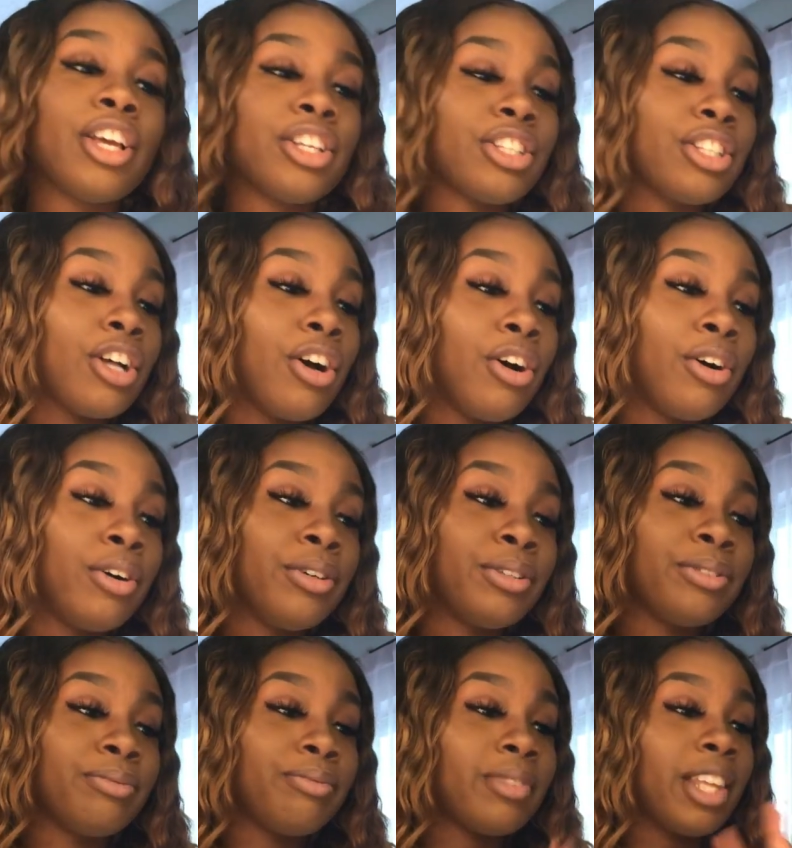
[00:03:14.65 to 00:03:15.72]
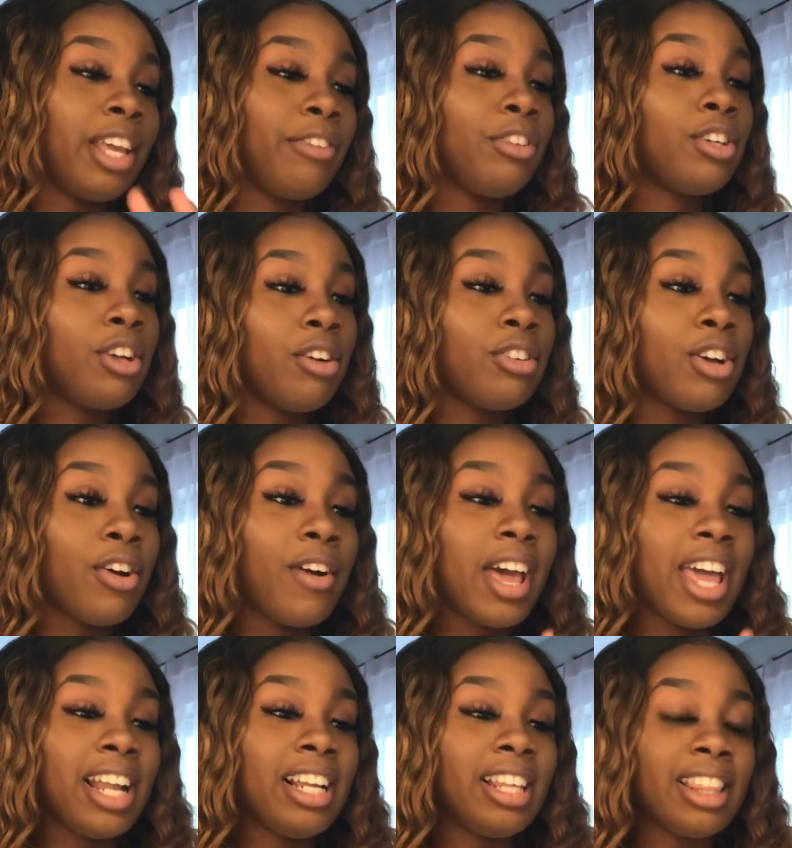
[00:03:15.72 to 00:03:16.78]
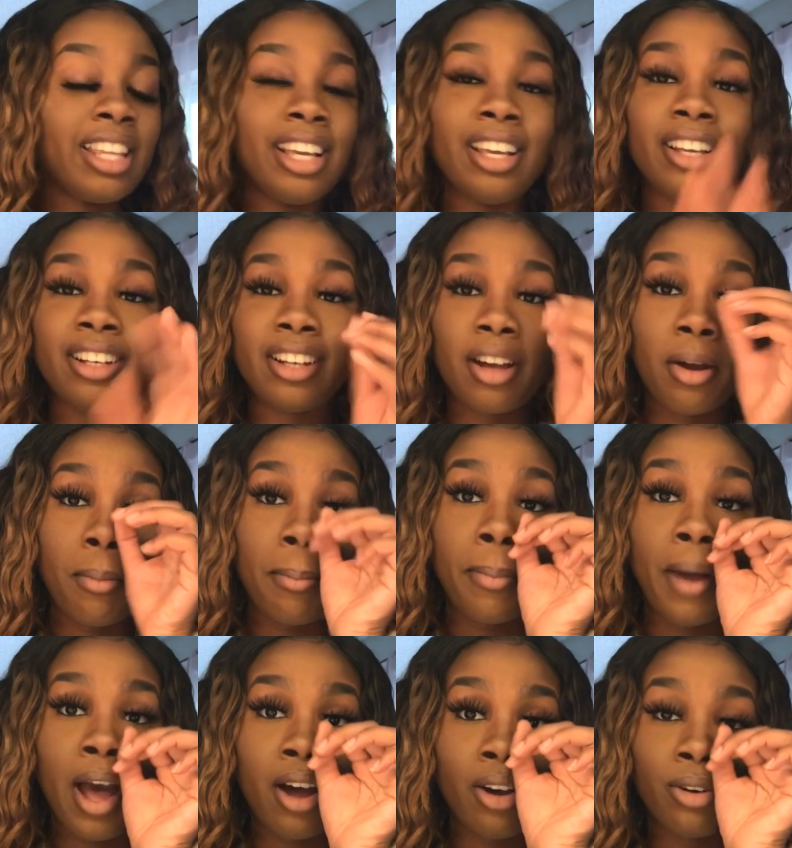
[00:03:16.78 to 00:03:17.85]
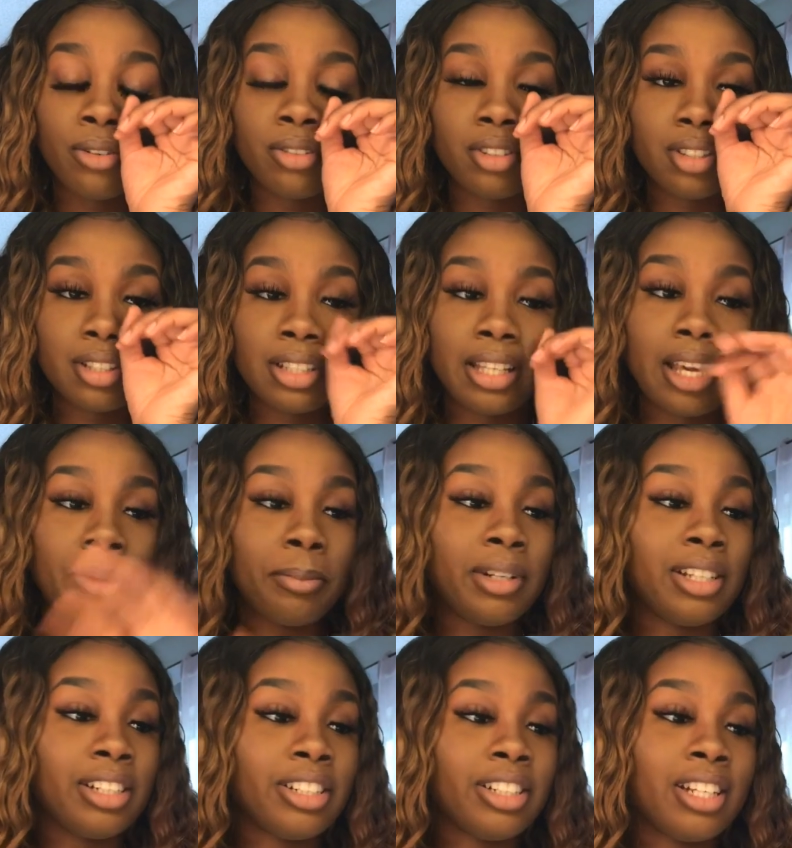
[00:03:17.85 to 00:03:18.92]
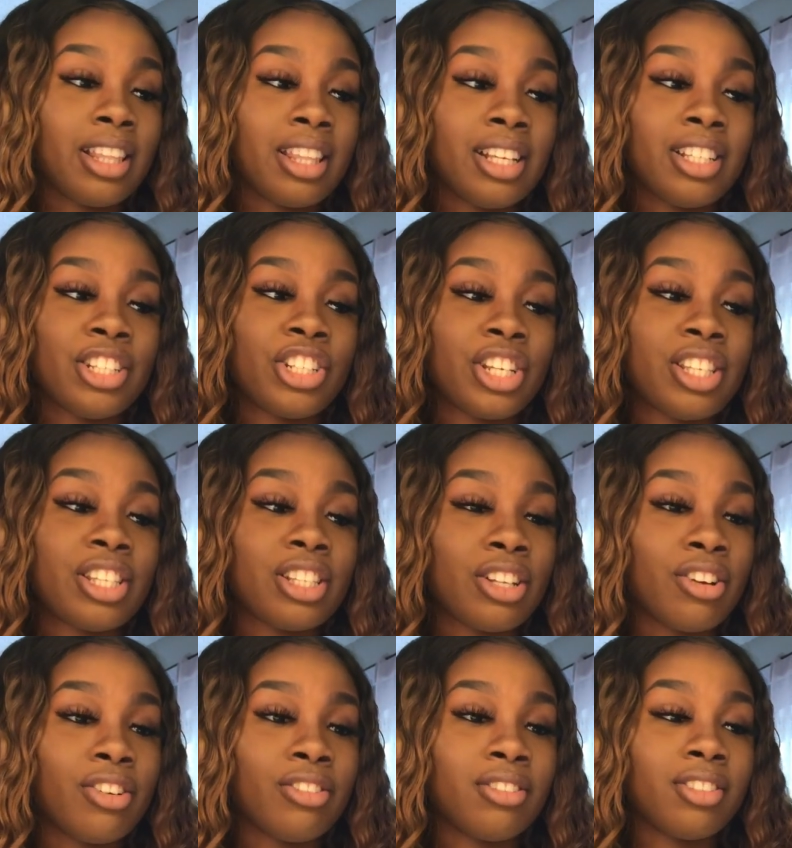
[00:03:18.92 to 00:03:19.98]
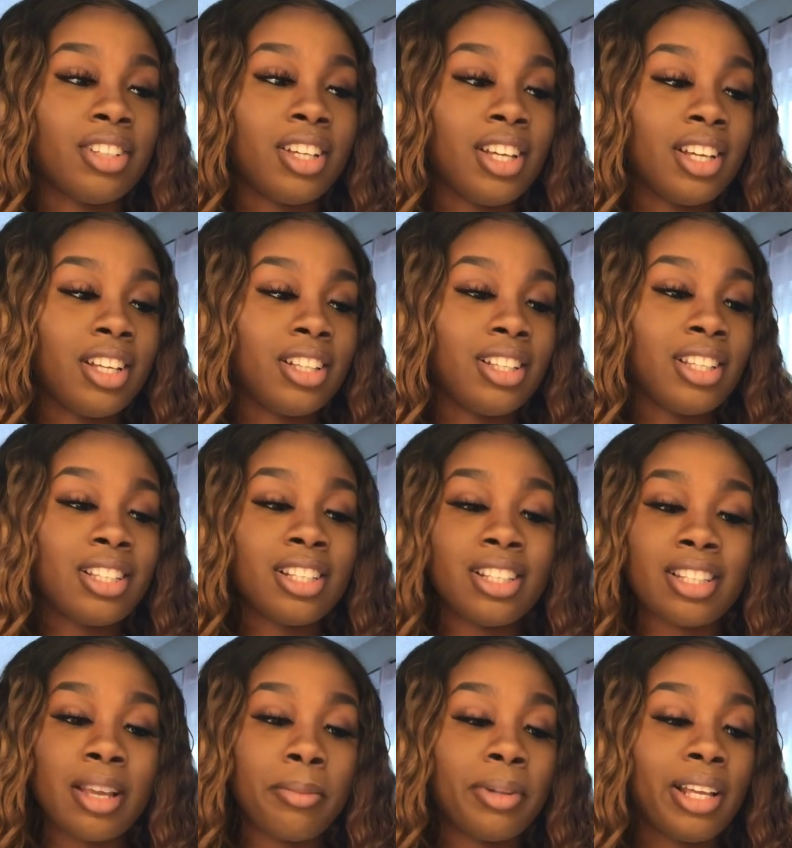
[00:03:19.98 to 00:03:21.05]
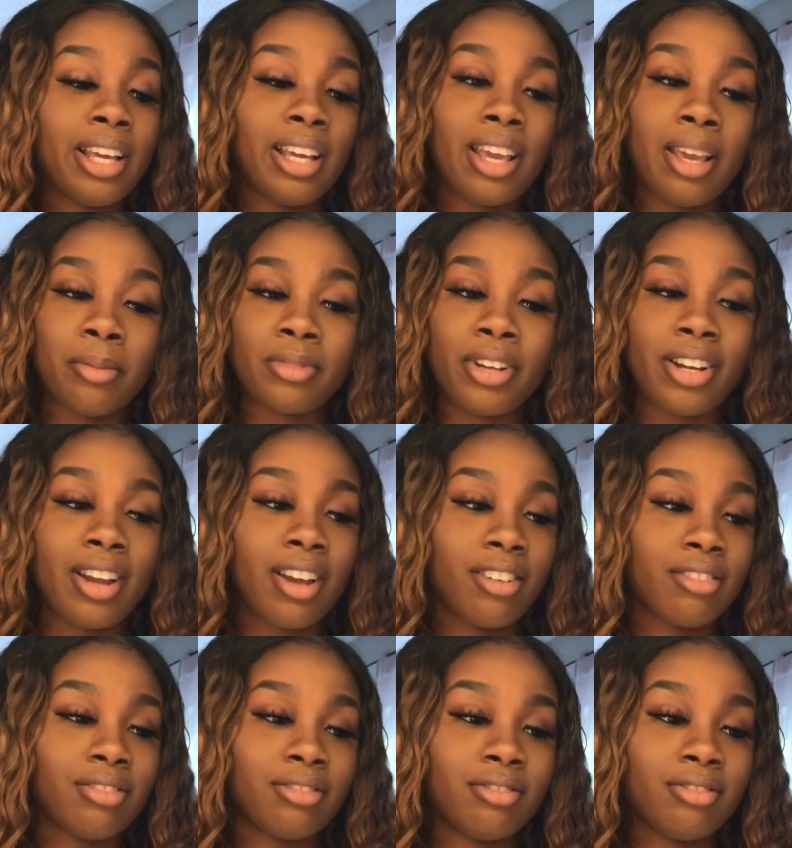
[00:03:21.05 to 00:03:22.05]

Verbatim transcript: so if you don't know anything about gambling or nothing, just know these niggas ain't playing games right now.